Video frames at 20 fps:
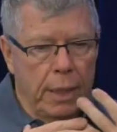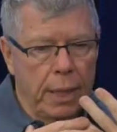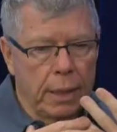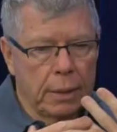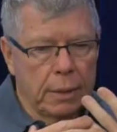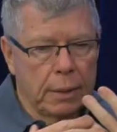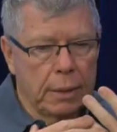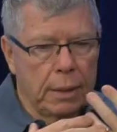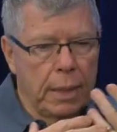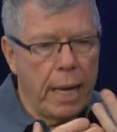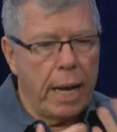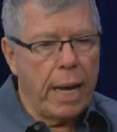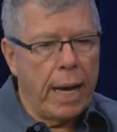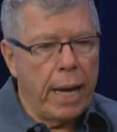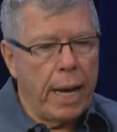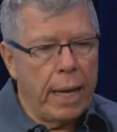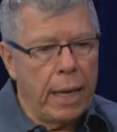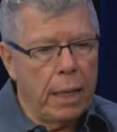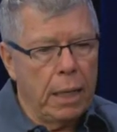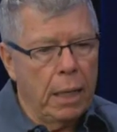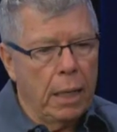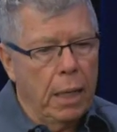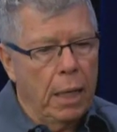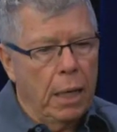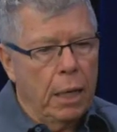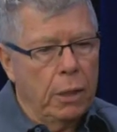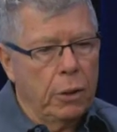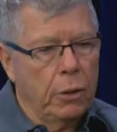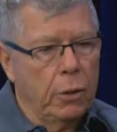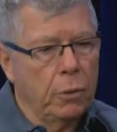the next day,
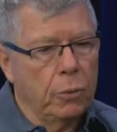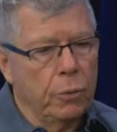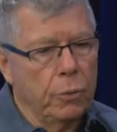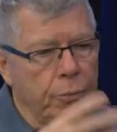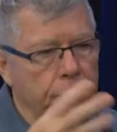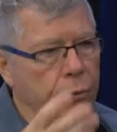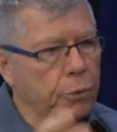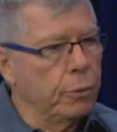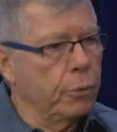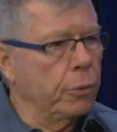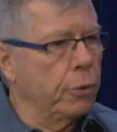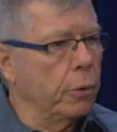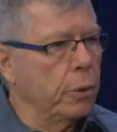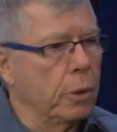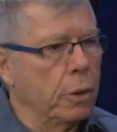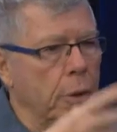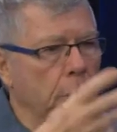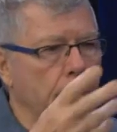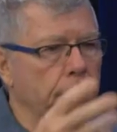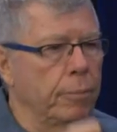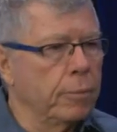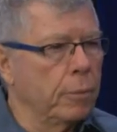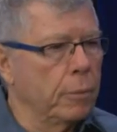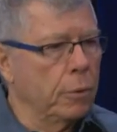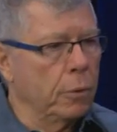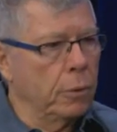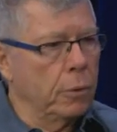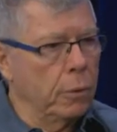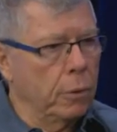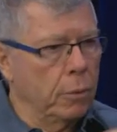you do your,
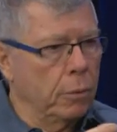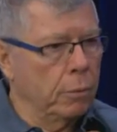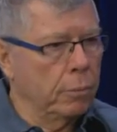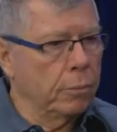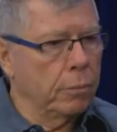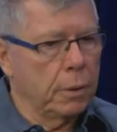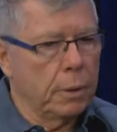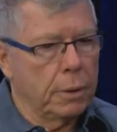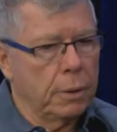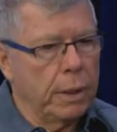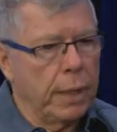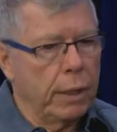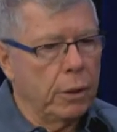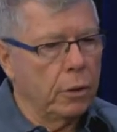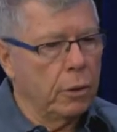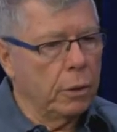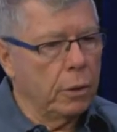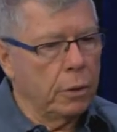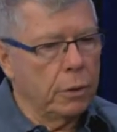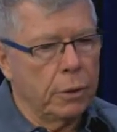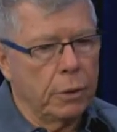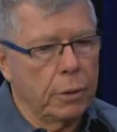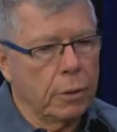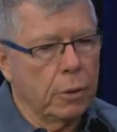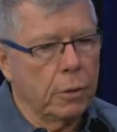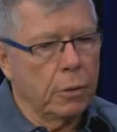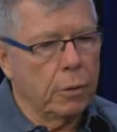you take your